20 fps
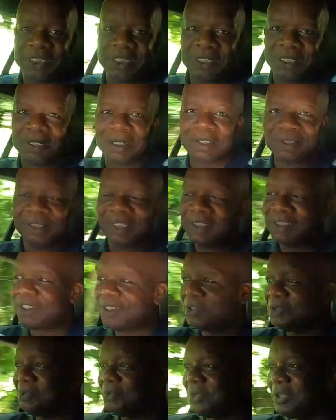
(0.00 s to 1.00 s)
a car like
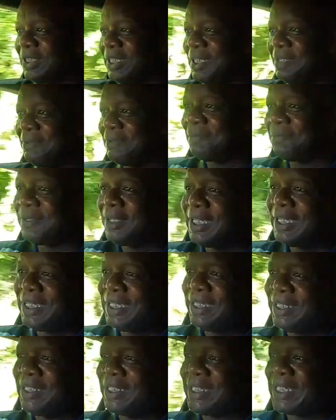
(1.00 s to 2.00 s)
this would live,
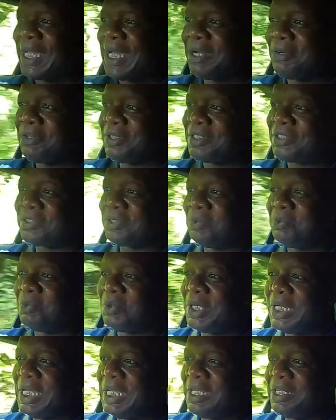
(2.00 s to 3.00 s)
in a garage
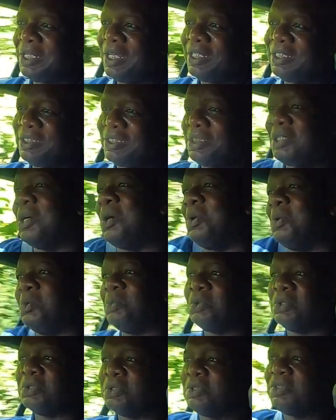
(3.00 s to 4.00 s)
somewhere under
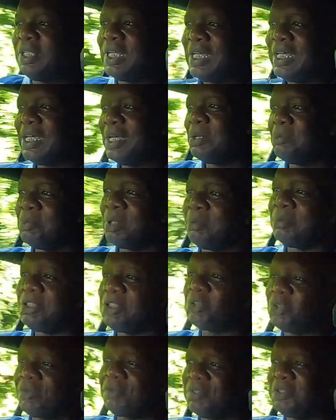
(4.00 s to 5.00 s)
cotton wool,
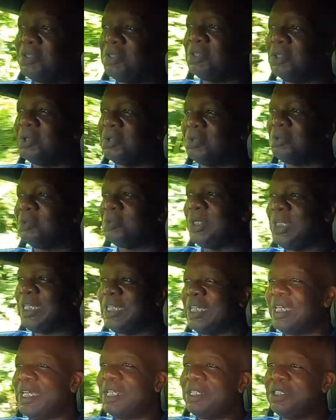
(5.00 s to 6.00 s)
probably driven on
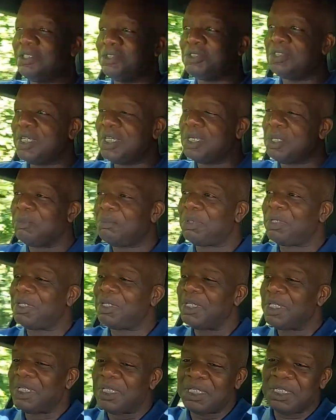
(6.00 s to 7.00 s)
weekends.
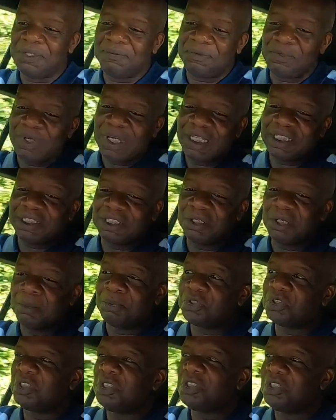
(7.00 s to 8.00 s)
But if you had the
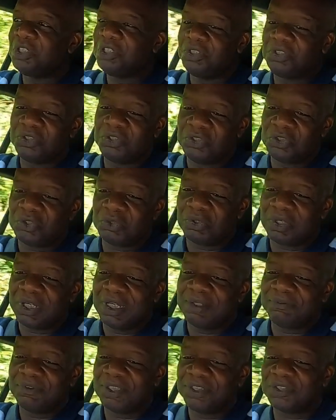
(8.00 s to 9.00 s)
option, could you
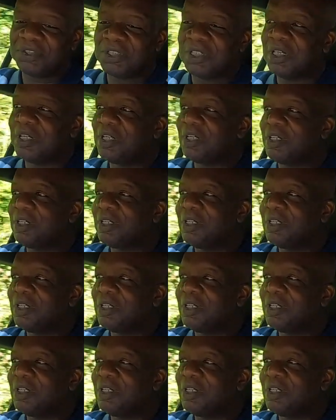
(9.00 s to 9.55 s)
drive this car